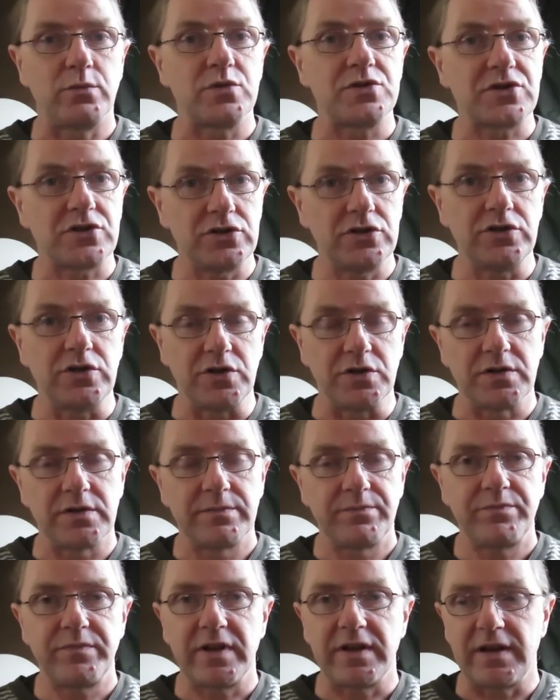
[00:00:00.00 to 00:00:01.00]
was good.
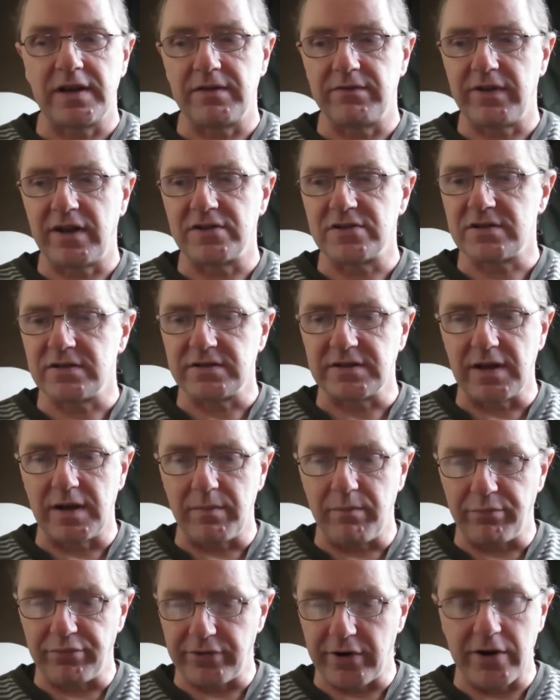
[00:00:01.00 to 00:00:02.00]
Eventually
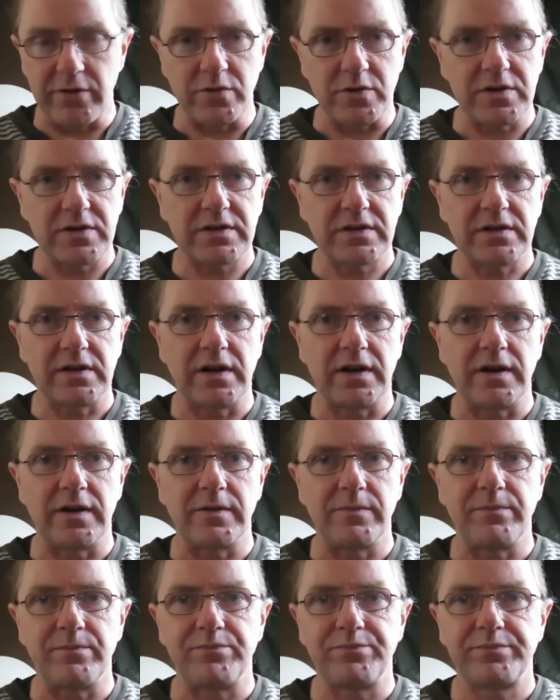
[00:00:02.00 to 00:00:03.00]
it broke,
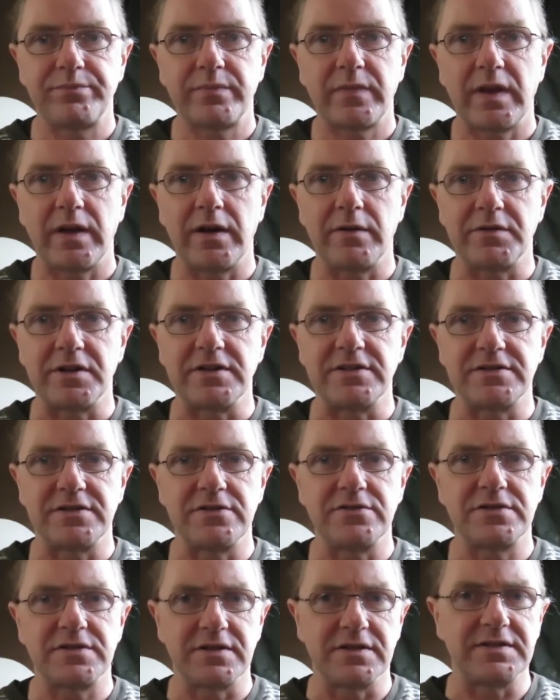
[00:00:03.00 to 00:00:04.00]
and it
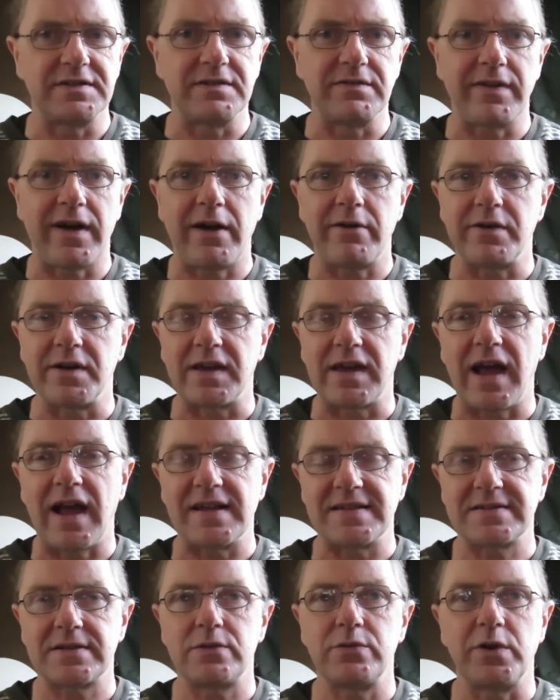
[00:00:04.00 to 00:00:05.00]
used to devour
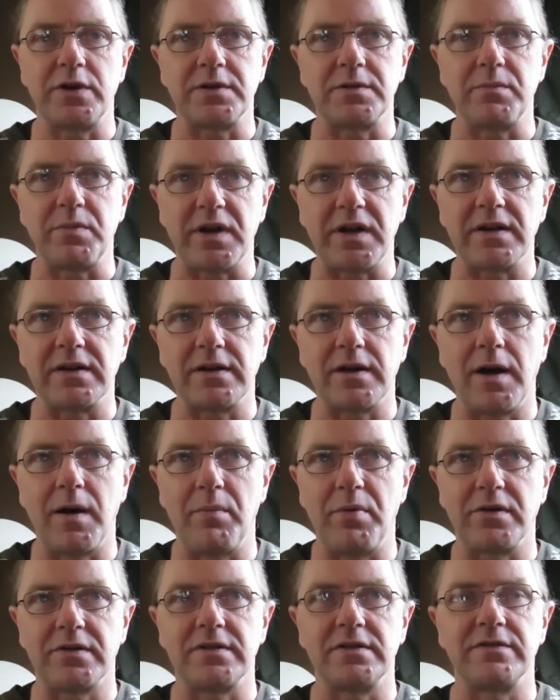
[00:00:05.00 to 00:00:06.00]
gas quite a bit. A
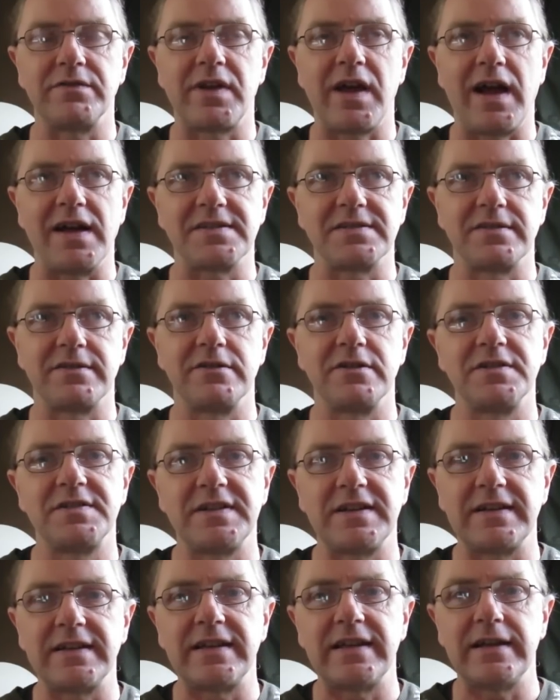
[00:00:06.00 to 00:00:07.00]
bottle of gas, a
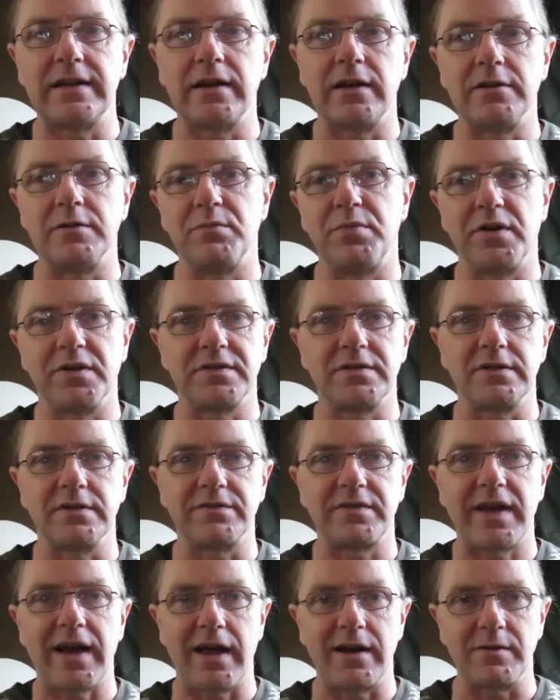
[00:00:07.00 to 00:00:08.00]
13-kilo bottle
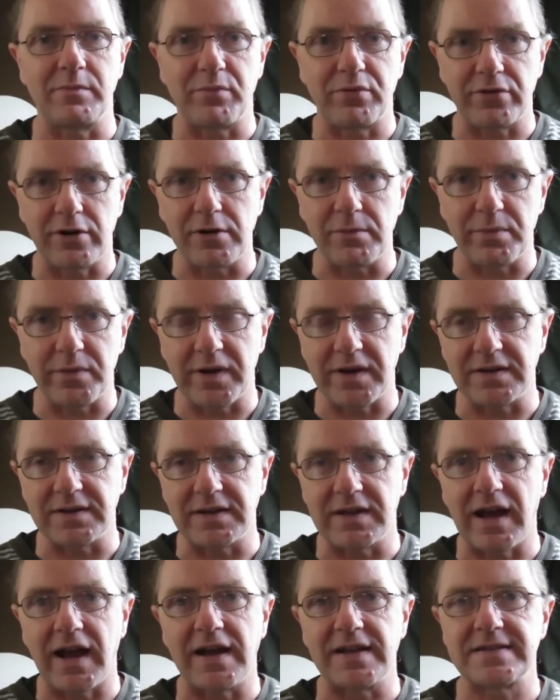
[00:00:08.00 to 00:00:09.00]
of Caleb
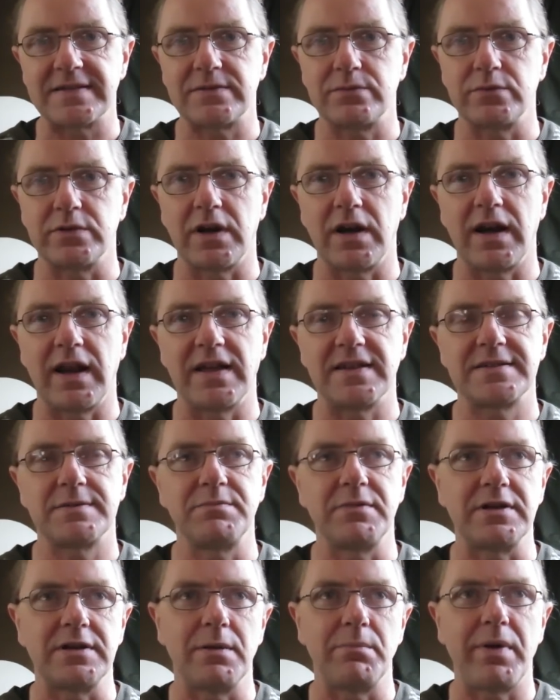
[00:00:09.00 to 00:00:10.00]
propane gas would last
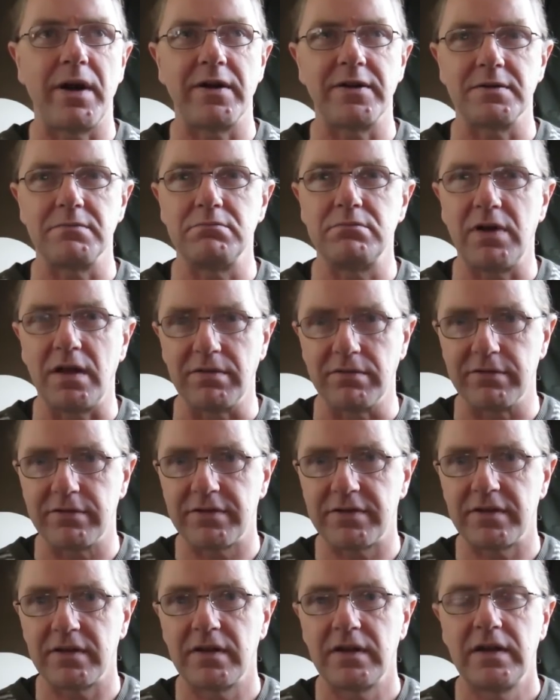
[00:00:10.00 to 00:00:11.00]
me about a
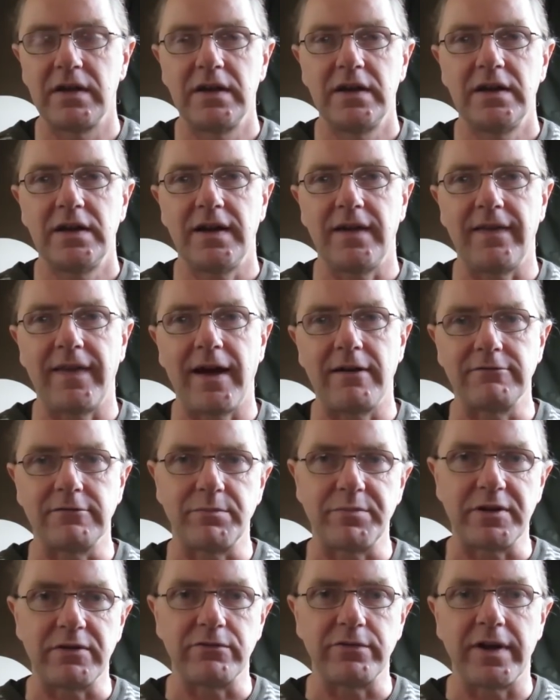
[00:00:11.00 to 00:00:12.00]
month, and that
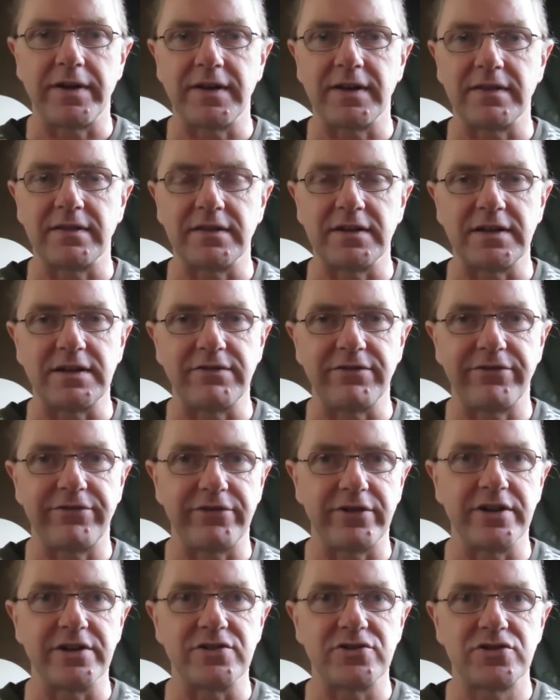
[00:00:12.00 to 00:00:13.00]
would be running the
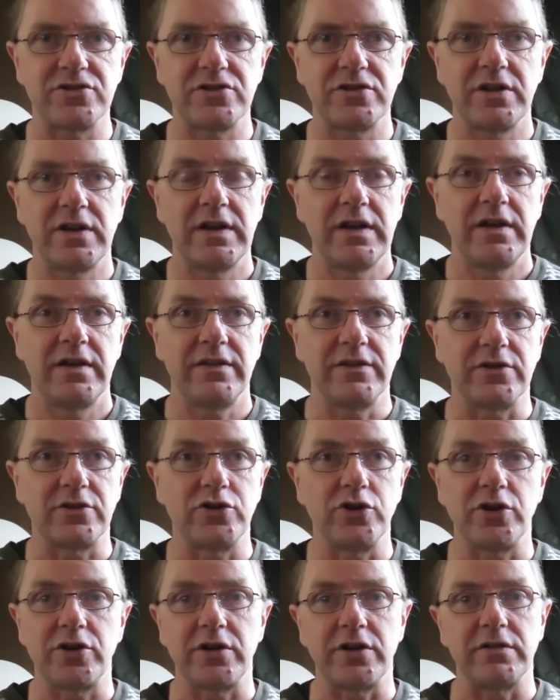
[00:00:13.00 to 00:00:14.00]
fridge, the
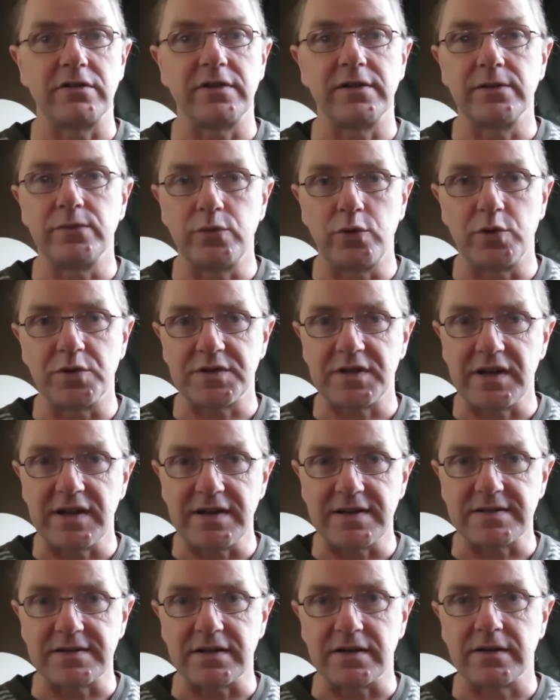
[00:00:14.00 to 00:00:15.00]
cooker and the water
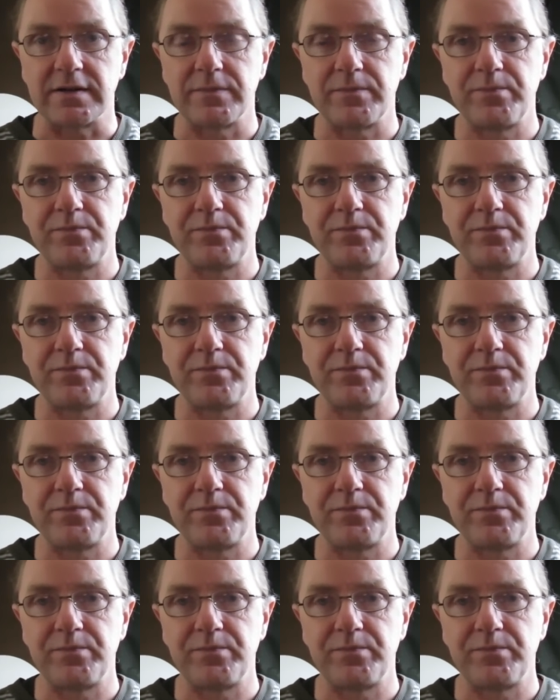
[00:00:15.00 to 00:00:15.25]
heater.